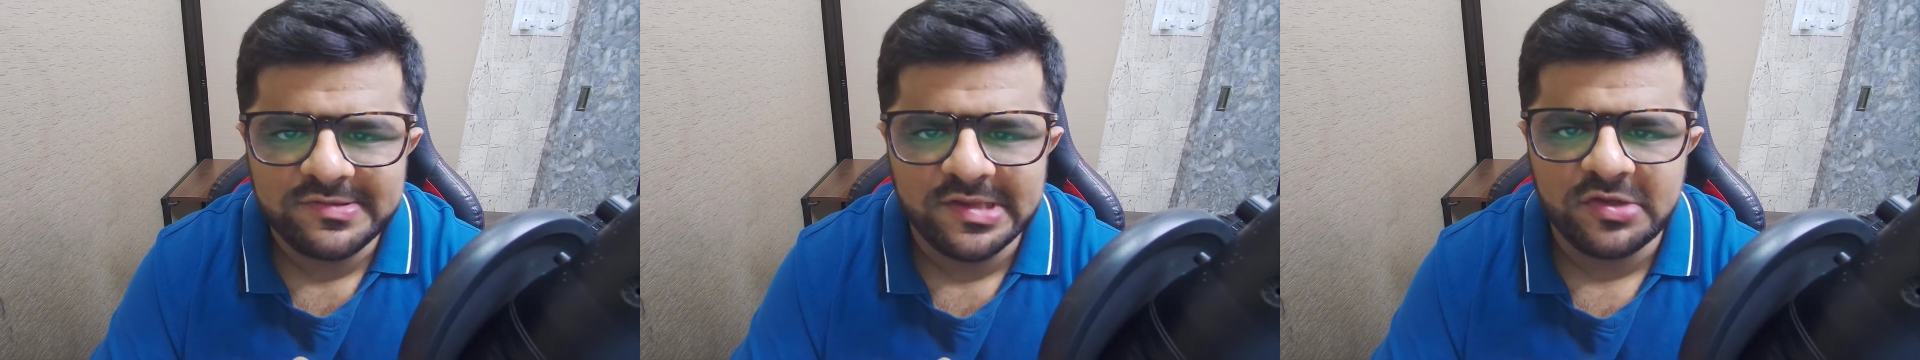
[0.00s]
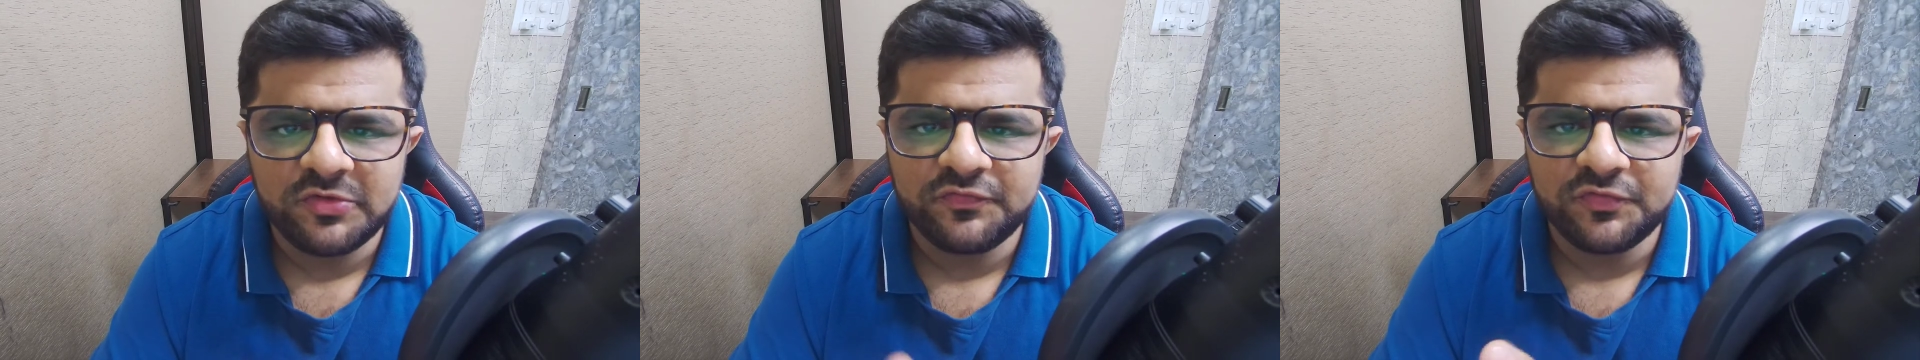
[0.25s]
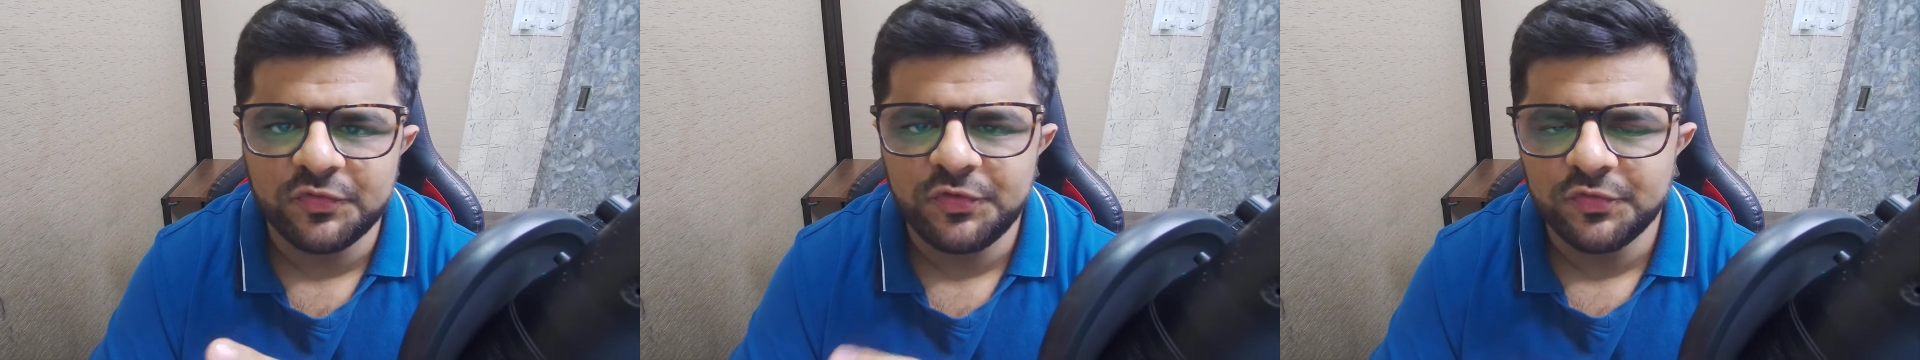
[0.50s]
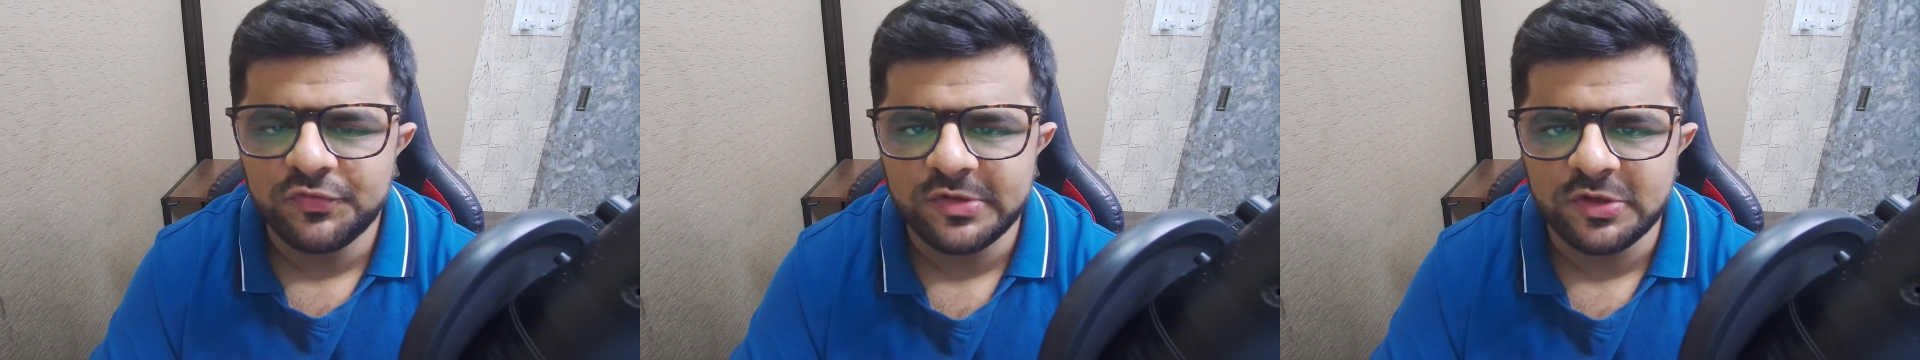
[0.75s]
sense to
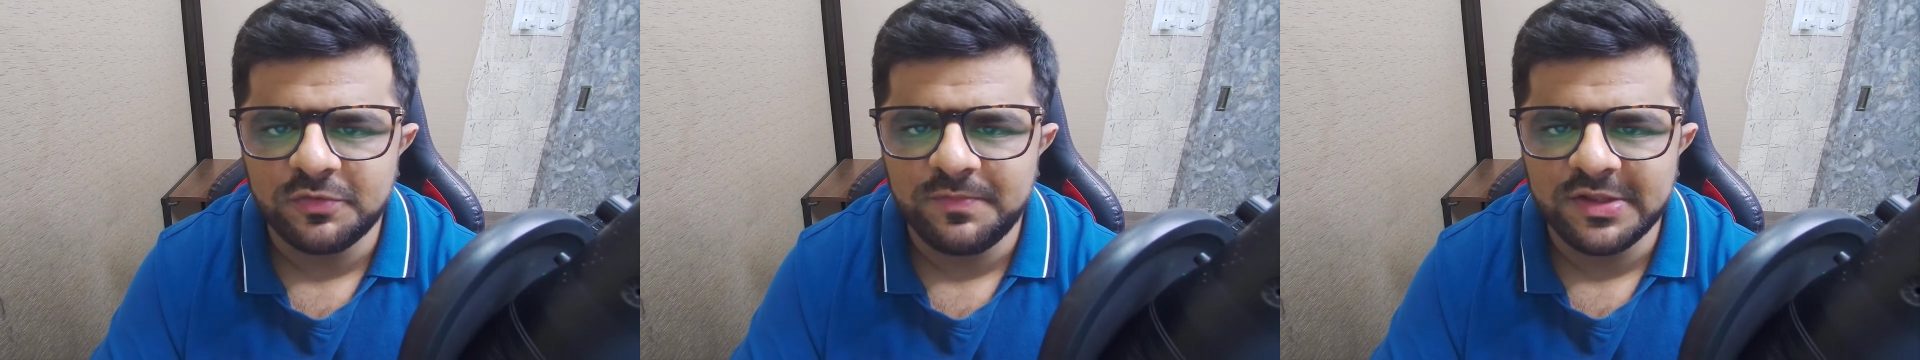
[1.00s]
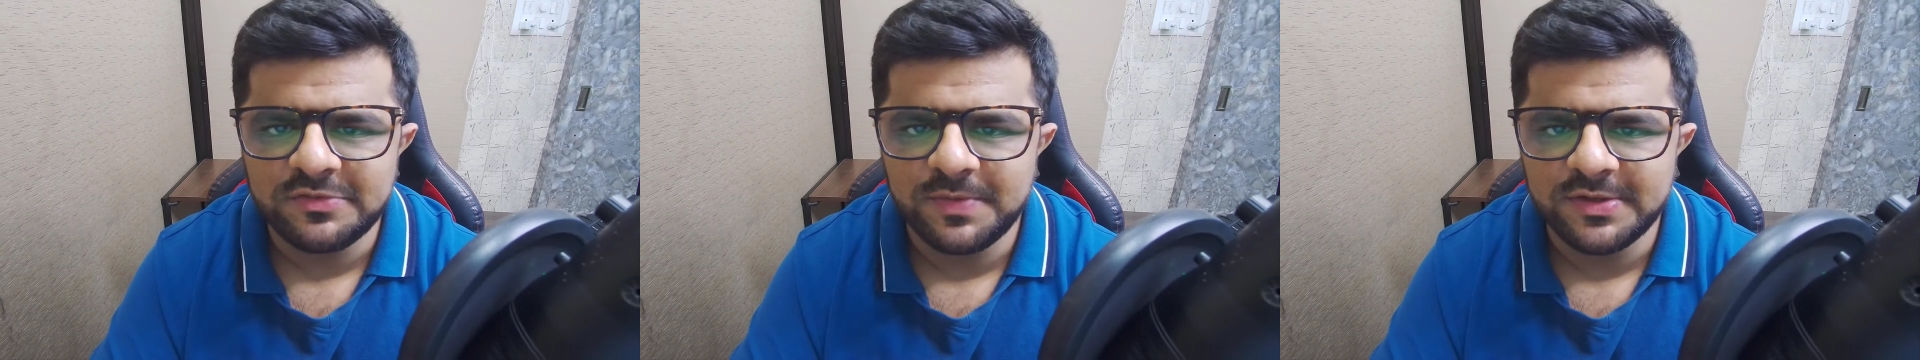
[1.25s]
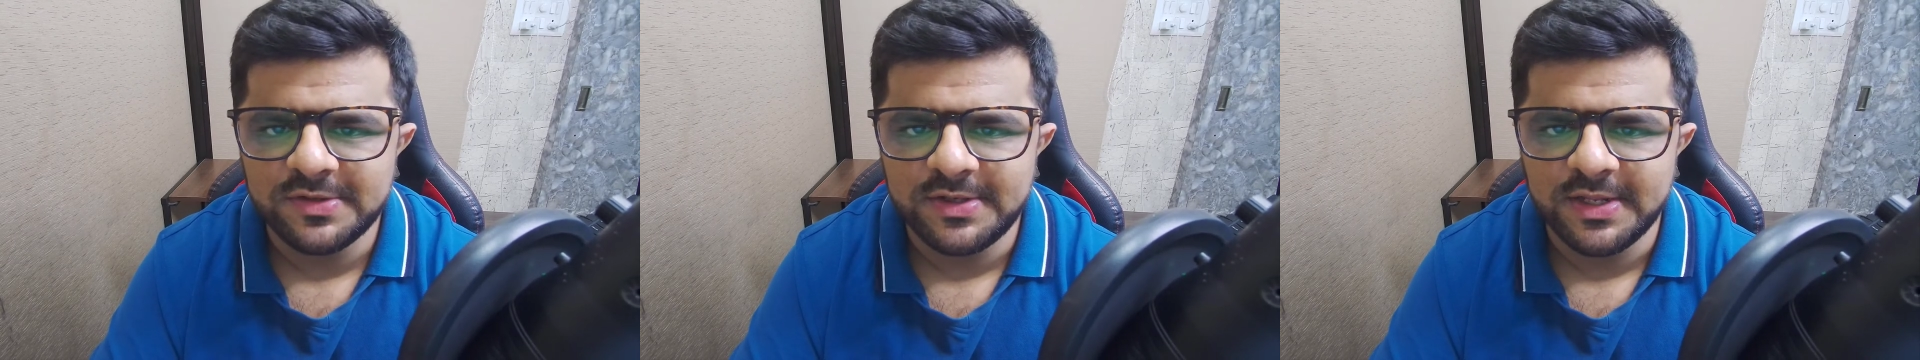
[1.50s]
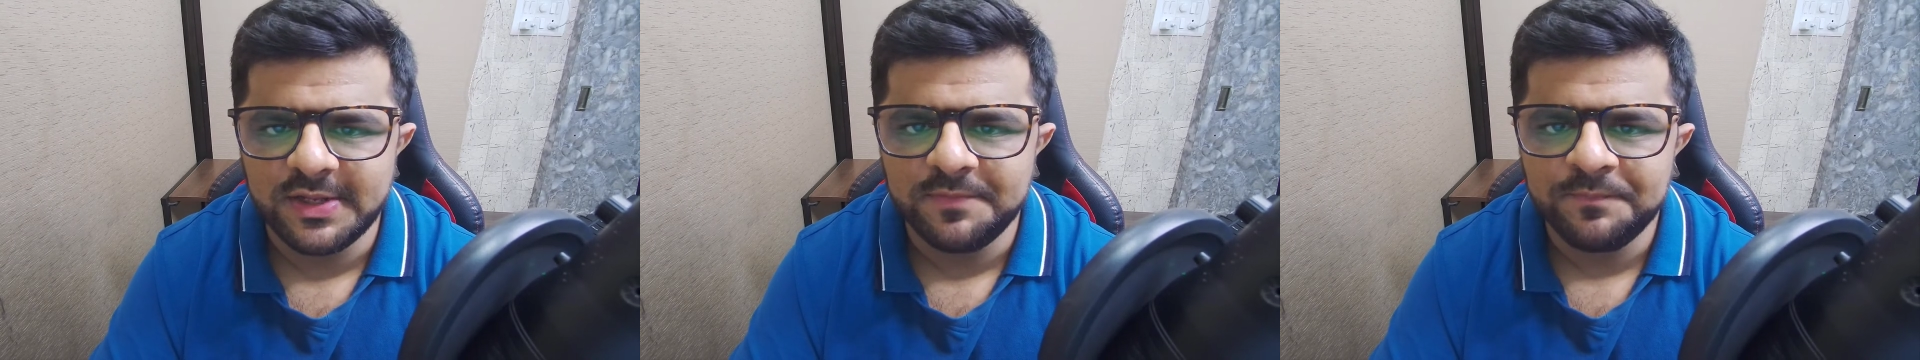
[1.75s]
use zero-based
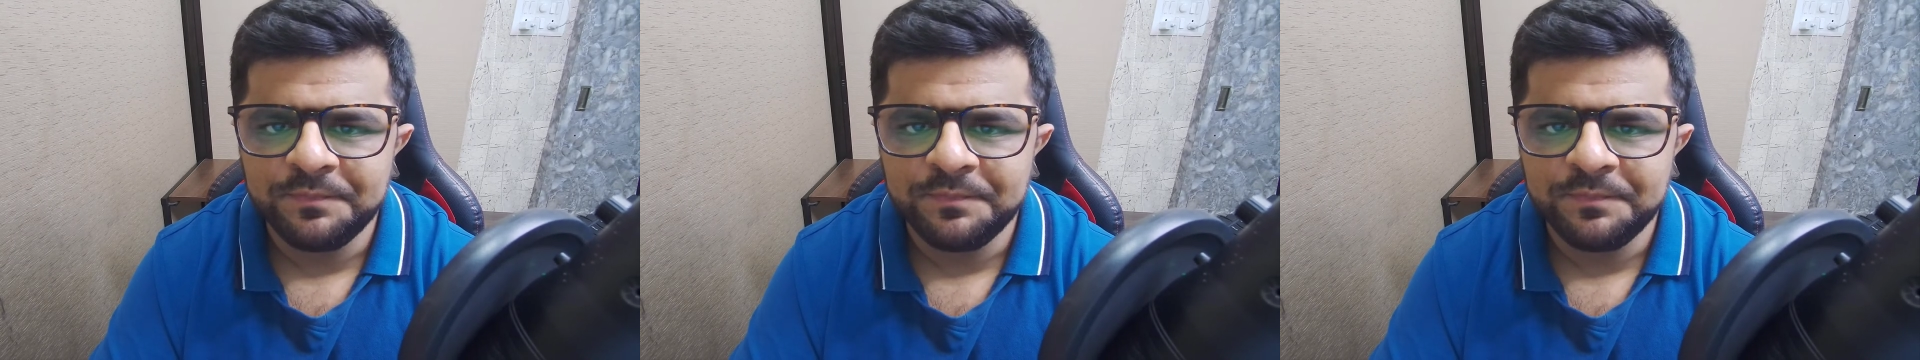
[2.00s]
budgeting.